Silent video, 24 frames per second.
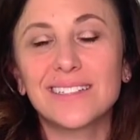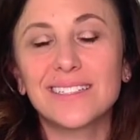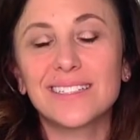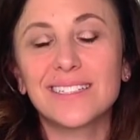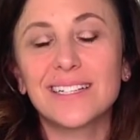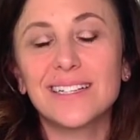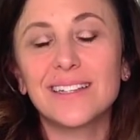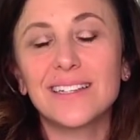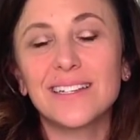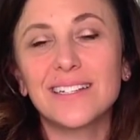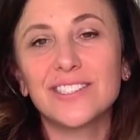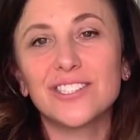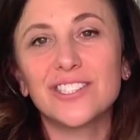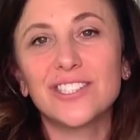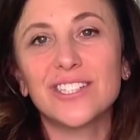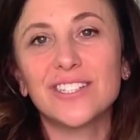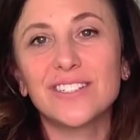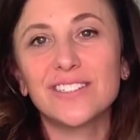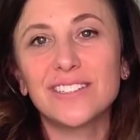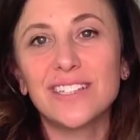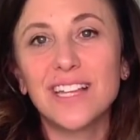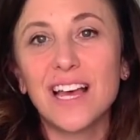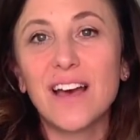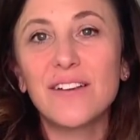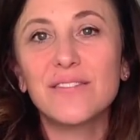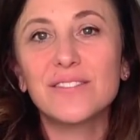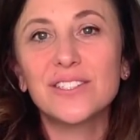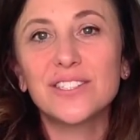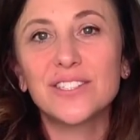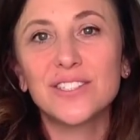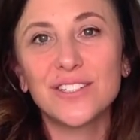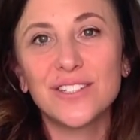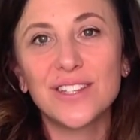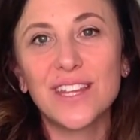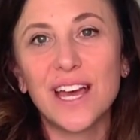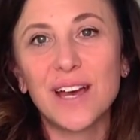calendula or
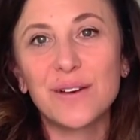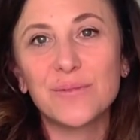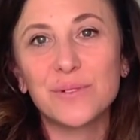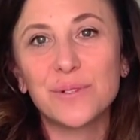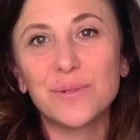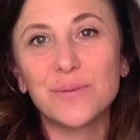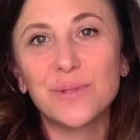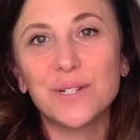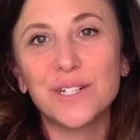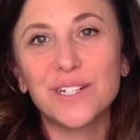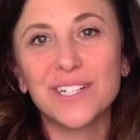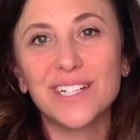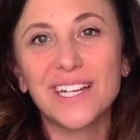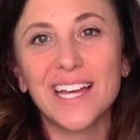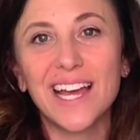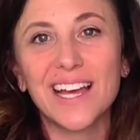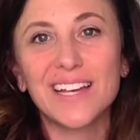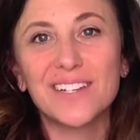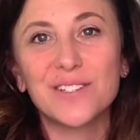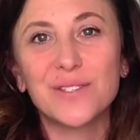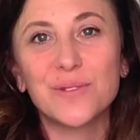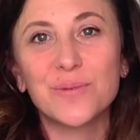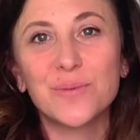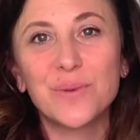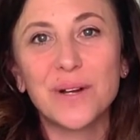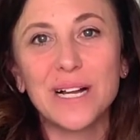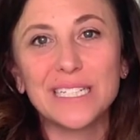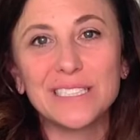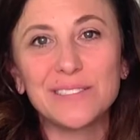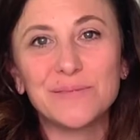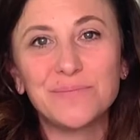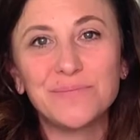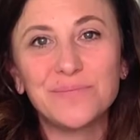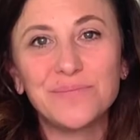lavender, that will work as well.